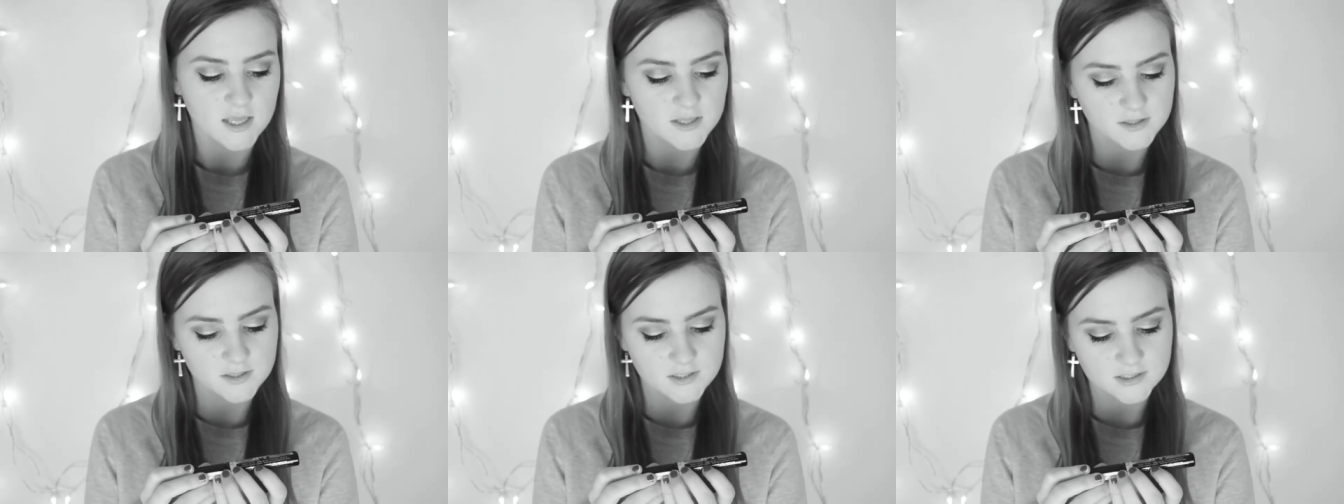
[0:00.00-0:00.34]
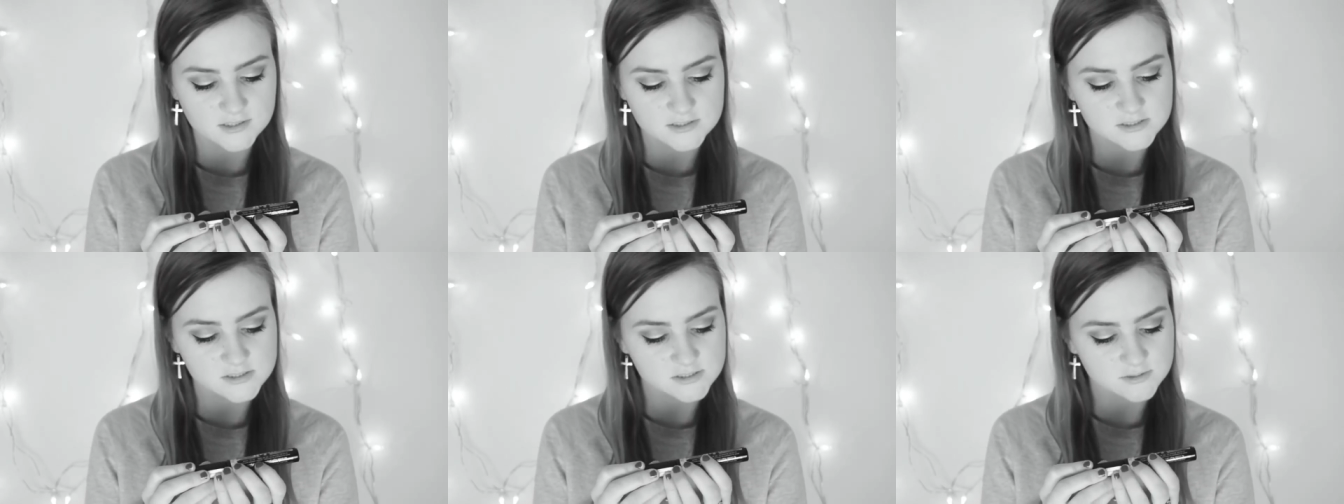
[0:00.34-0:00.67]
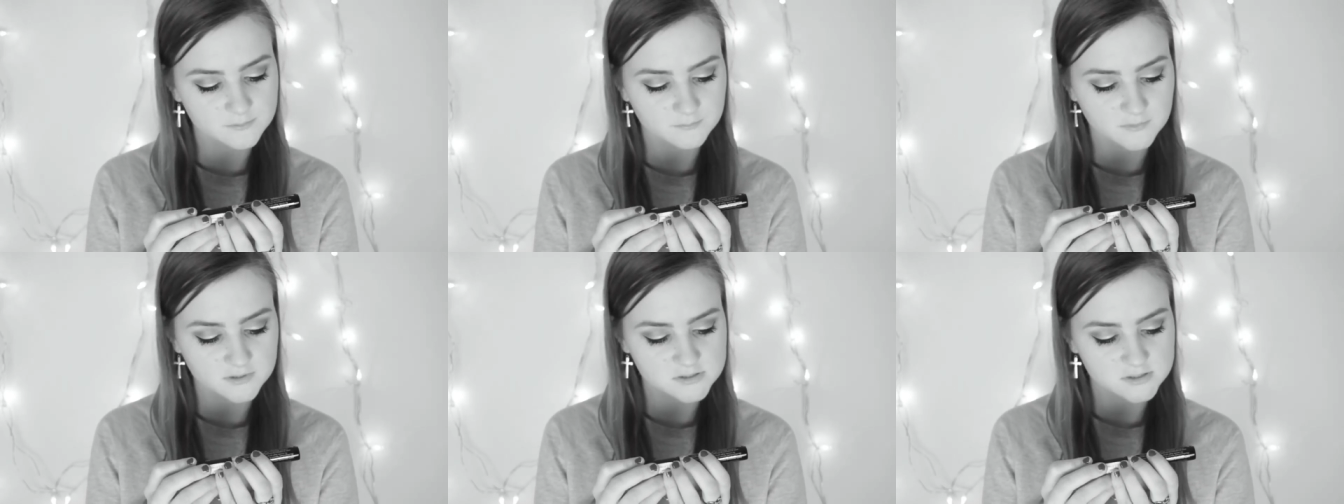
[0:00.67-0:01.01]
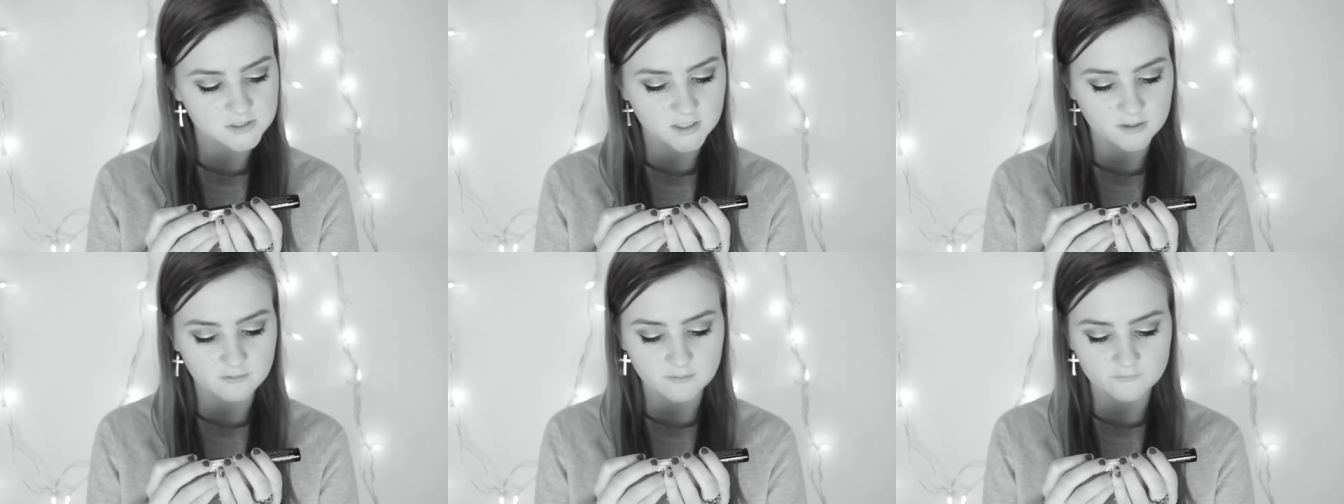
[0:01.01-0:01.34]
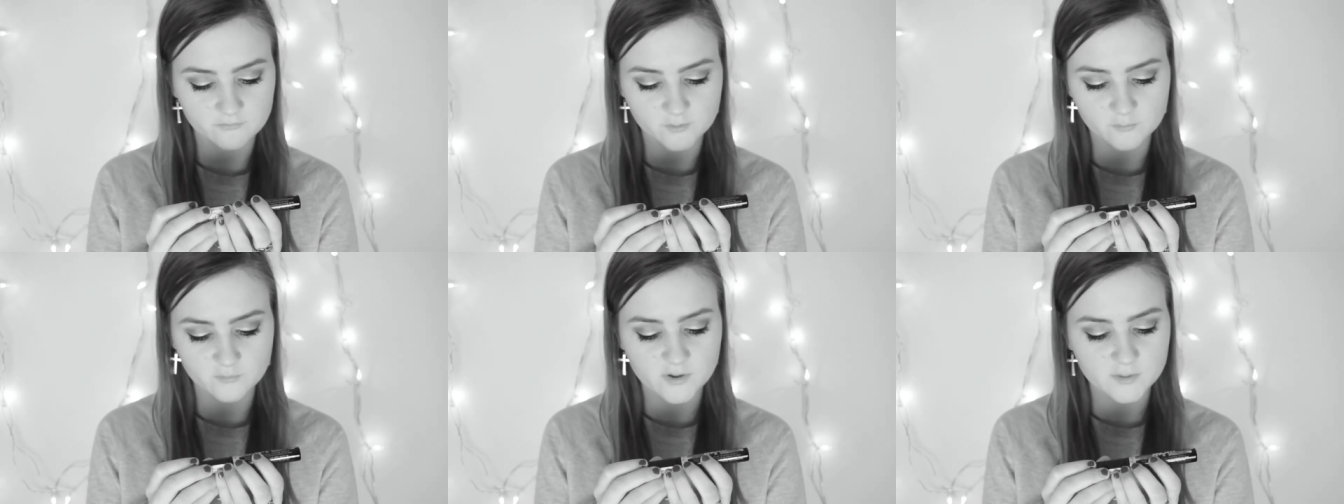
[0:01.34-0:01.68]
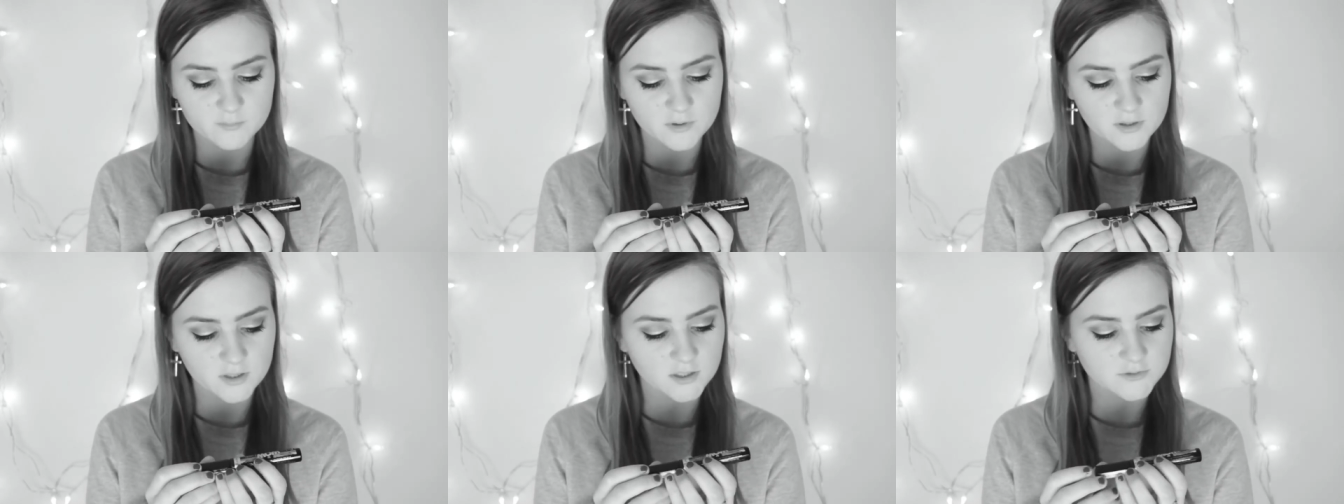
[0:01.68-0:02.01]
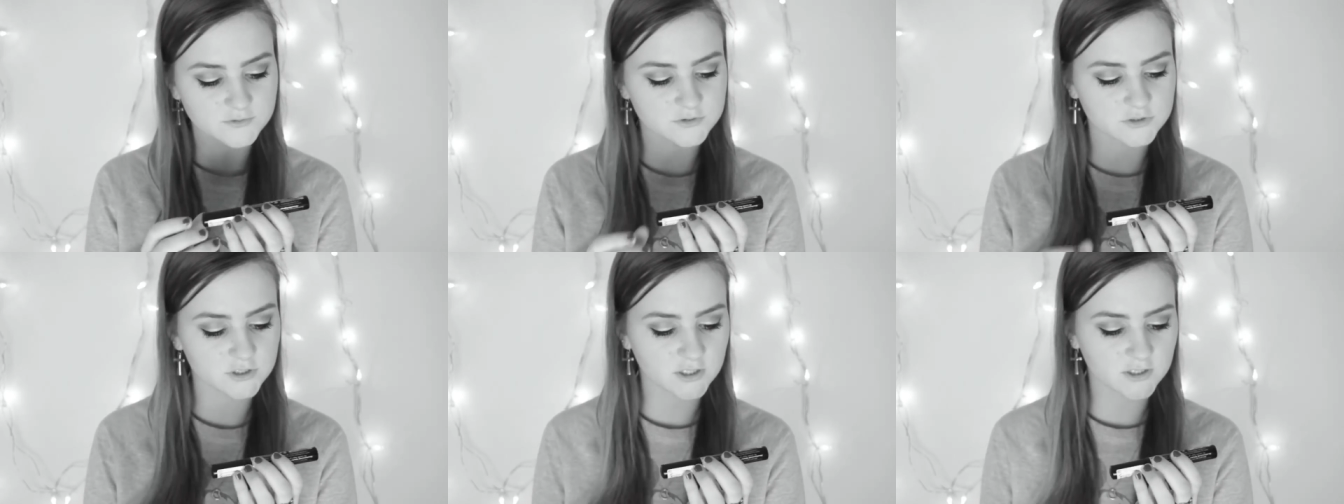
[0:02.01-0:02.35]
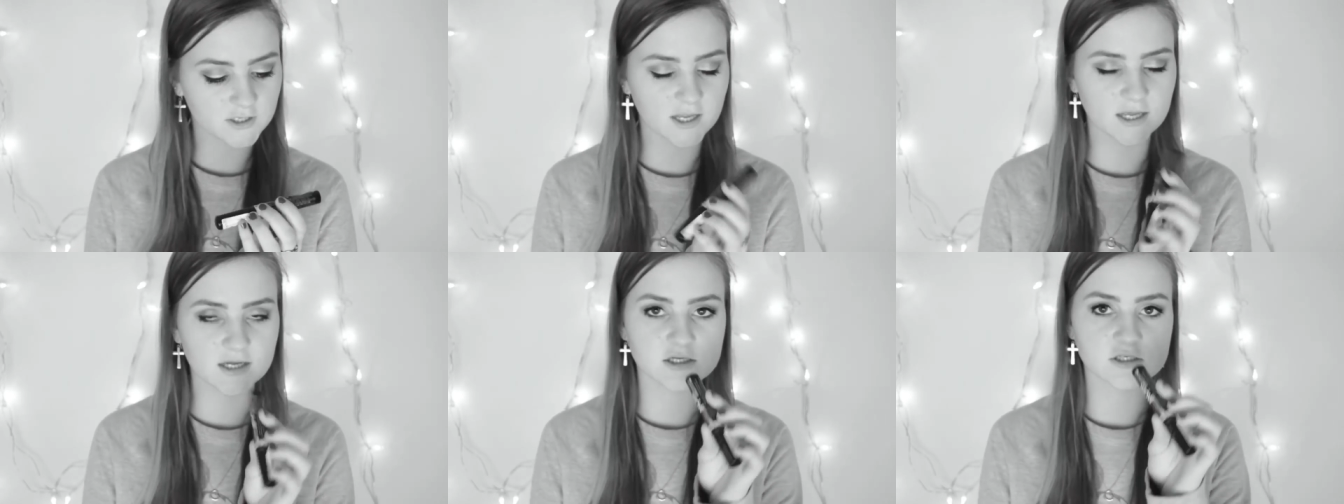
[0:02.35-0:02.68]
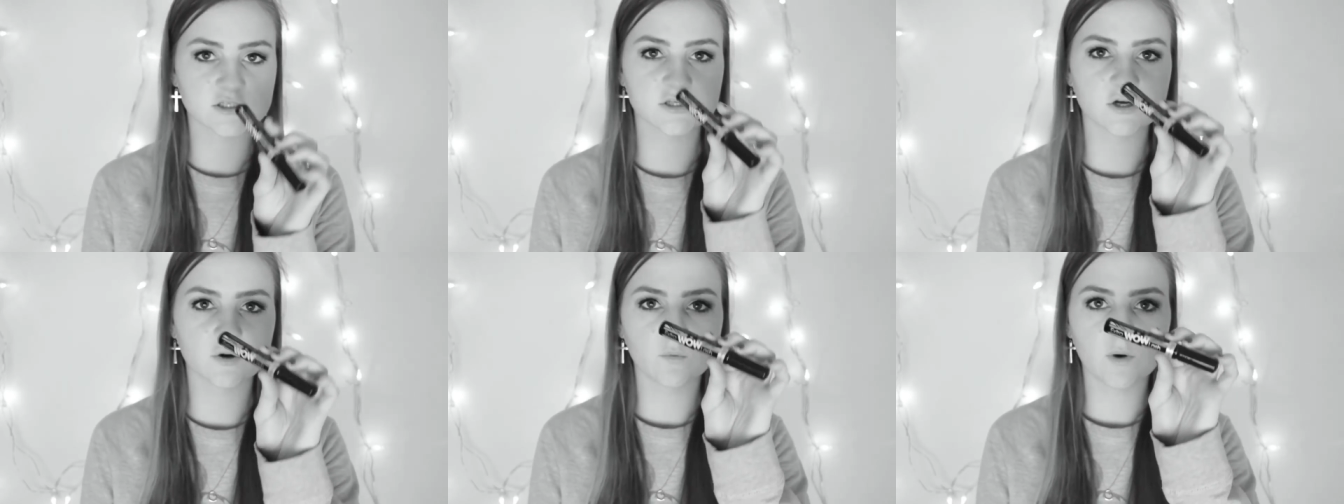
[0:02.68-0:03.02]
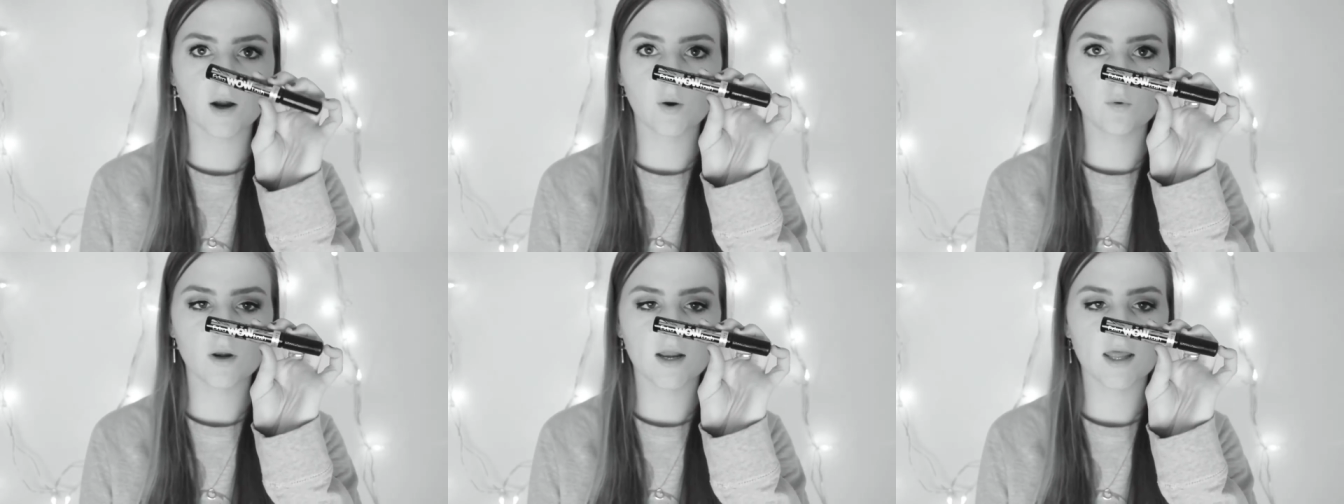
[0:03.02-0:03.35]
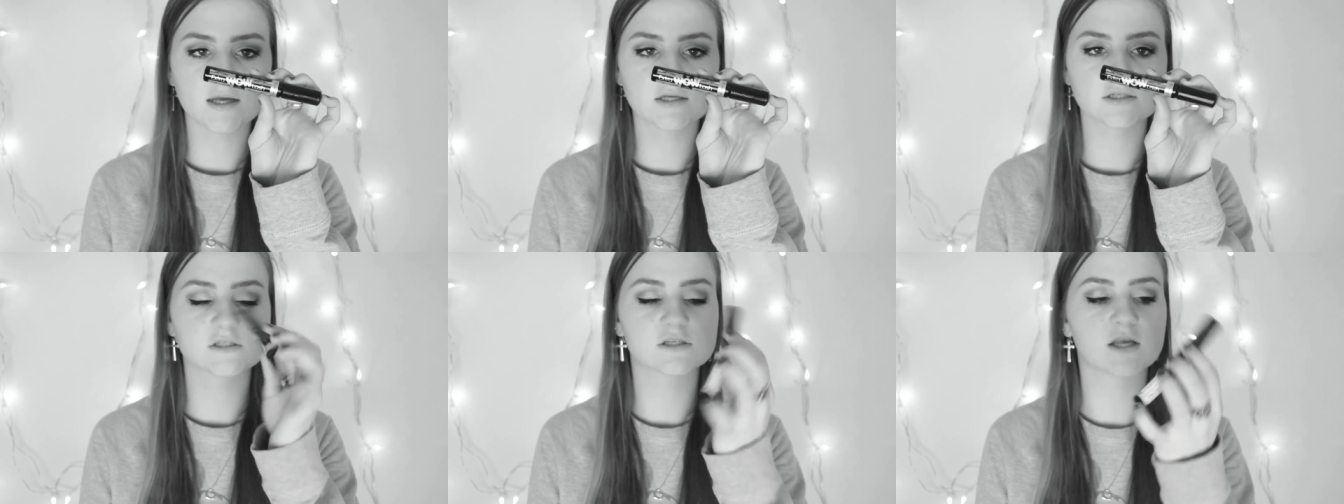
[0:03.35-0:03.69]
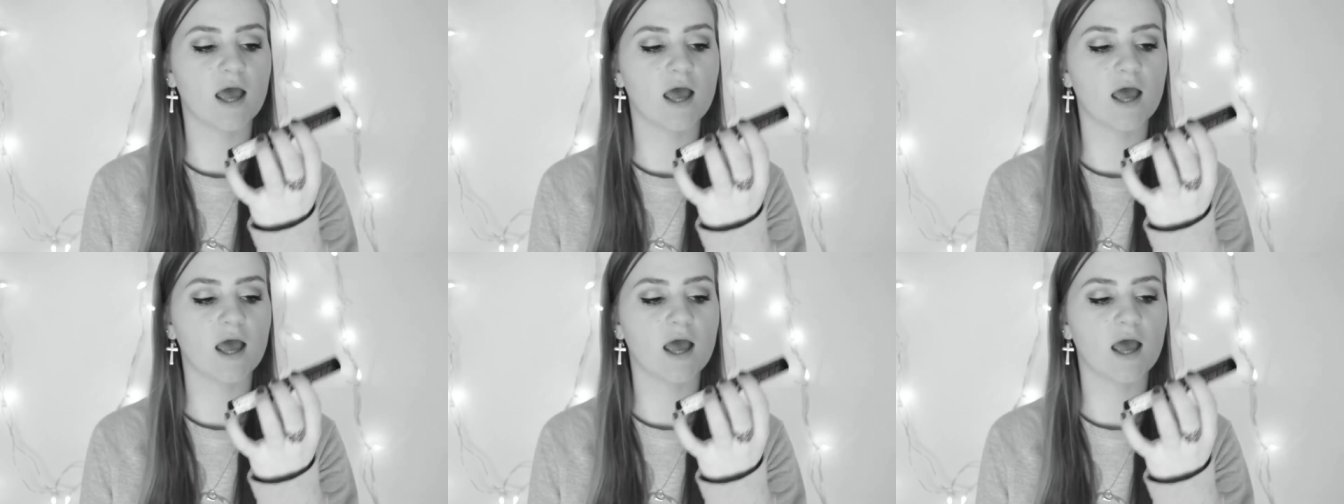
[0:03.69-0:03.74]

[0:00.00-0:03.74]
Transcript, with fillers: this mascara from Rimmel London Extra Wow Lash